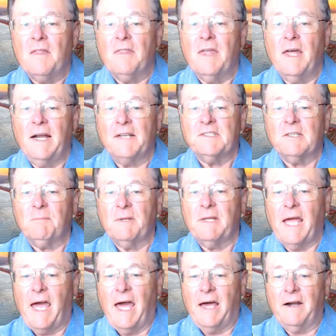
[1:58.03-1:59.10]
Then I
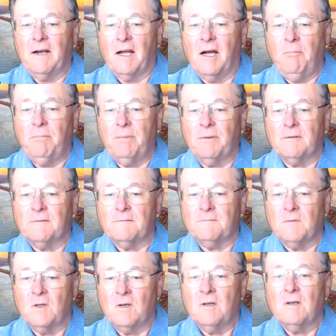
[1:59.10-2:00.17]
simply added up
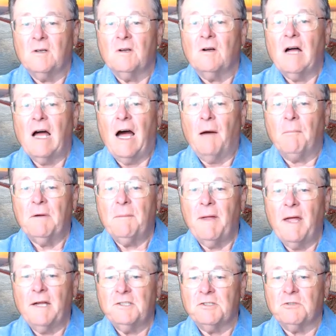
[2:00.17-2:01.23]
how many
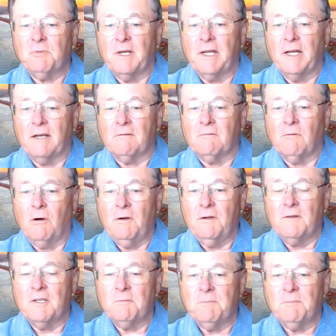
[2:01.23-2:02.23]
matches we had. Well, in this